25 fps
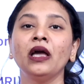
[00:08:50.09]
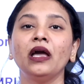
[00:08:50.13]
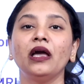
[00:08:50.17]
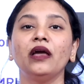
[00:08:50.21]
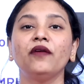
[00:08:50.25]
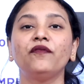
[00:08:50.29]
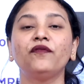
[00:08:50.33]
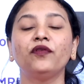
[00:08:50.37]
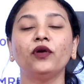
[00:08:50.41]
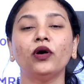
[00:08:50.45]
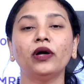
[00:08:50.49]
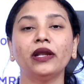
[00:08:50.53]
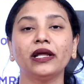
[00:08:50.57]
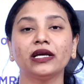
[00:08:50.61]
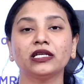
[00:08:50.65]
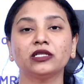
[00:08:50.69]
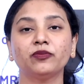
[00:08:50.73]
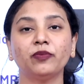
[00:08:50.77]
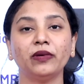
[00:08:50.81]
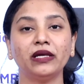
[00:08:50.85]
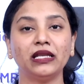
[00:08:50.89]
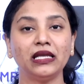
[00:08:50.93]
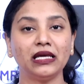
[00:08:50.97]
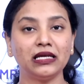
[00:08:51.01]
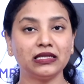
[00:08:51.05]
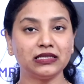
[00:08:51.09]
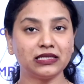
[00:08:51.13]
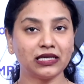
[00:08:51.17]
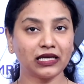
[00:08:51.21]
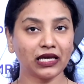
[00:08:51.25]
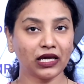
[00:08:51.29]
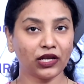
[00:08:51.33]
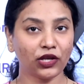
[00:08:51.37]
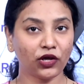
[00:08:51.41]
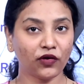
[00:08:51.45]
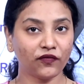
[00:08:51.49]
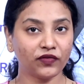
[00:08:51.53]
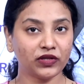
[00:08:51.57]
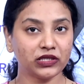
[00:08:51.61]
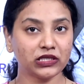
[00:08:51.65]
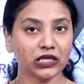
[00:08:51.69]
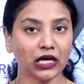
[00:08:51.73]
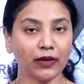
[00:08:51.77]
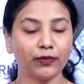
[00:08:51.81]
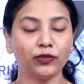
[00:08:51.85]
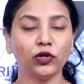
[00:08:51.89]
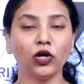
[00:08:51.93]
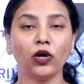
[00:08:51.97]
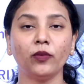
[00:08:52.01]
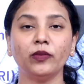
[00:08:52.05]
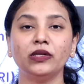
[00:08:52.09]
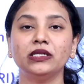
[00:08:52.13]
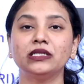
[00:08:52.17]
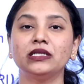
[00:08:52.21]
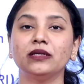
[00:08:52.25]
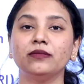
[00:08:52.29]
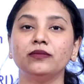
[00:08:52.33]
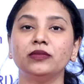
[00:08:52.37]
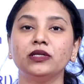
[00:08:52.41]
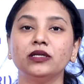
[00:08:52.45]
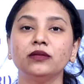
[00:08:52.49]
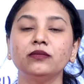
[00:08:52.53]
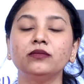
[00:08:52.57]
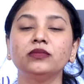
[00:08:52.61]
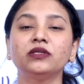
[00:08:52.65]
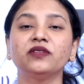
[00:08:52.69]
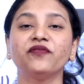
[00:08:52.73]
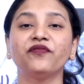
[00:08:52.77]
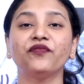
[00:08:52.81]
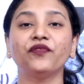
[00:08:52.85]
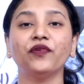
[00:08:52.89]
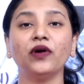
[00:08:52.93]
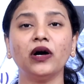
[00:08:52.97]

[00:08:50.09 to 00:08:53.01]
If you are experiencing any of these abnormal symptoms,